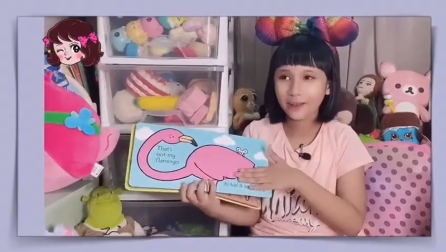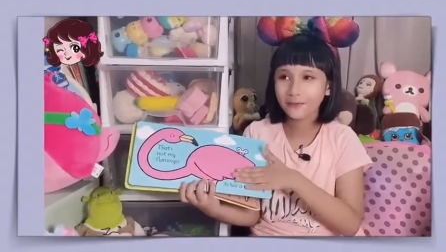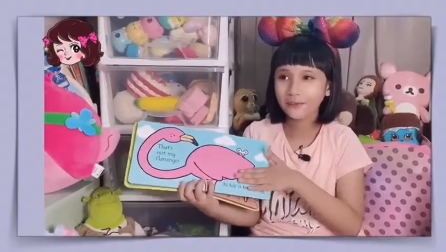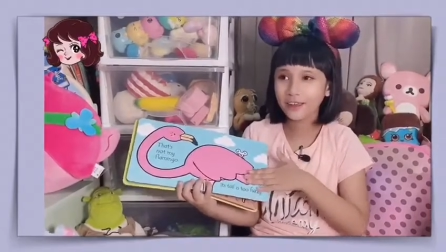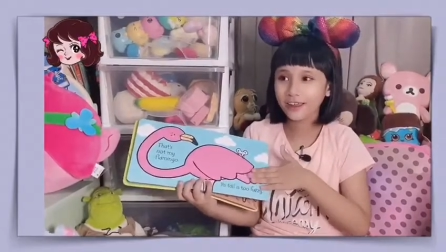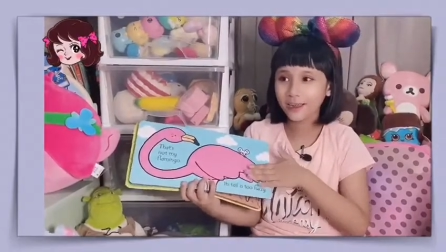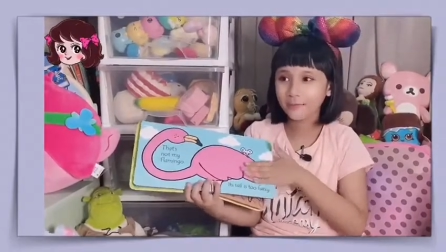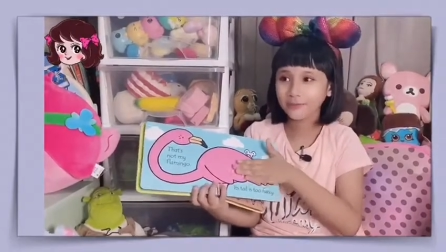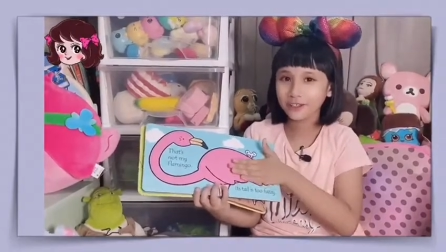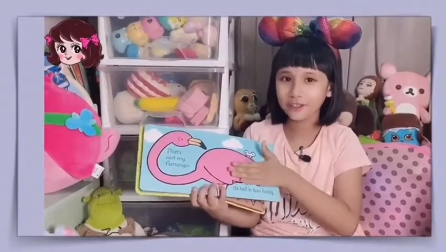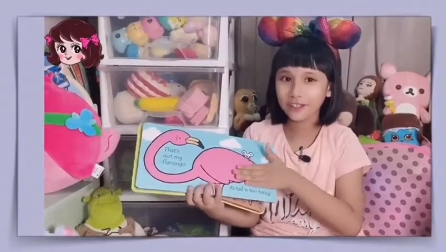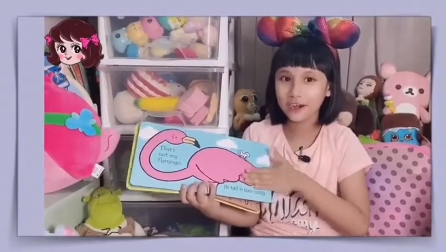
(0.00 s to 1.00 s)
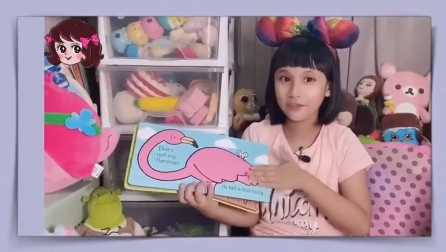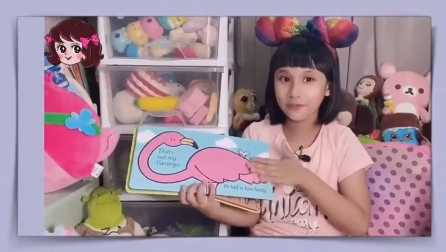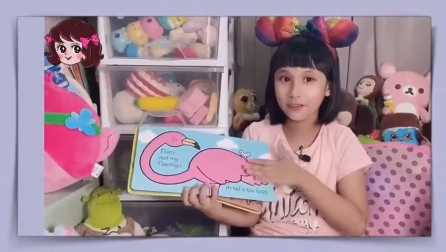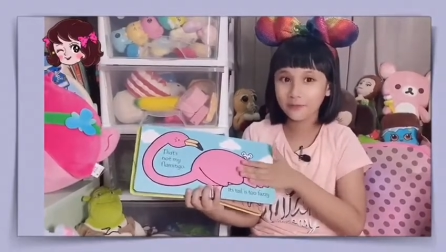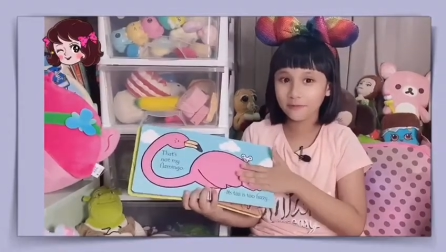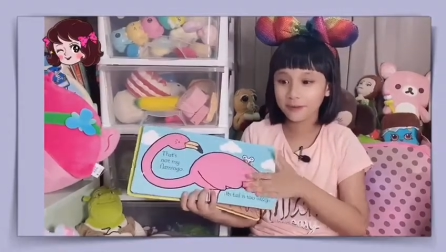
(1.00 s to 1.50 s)
I feel like I'm touching a
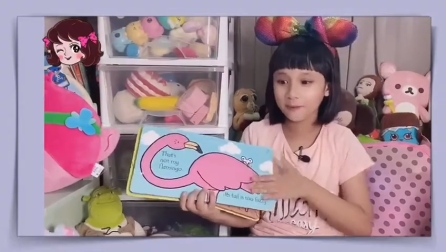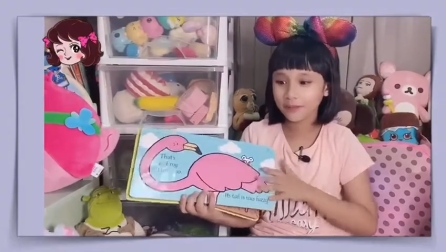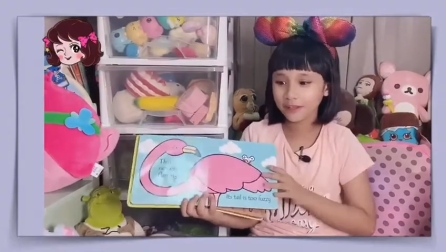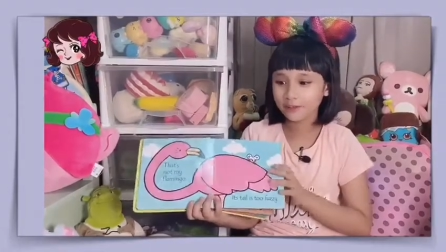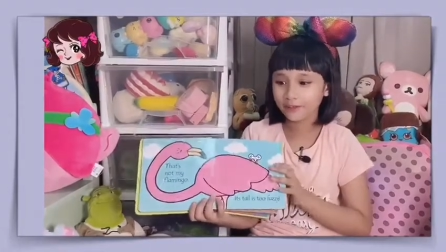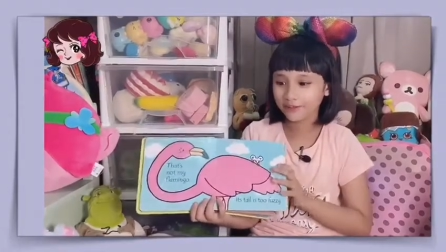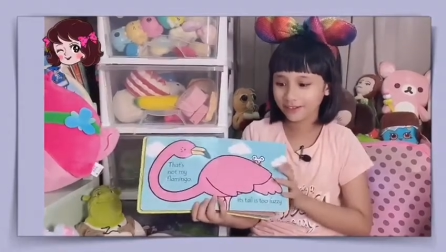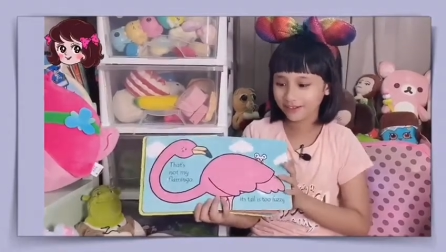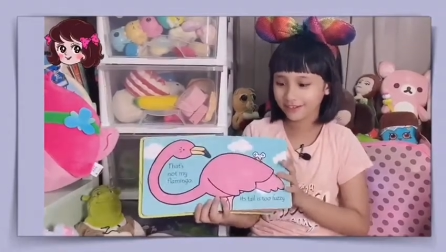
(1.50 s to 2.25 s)
real flamingo.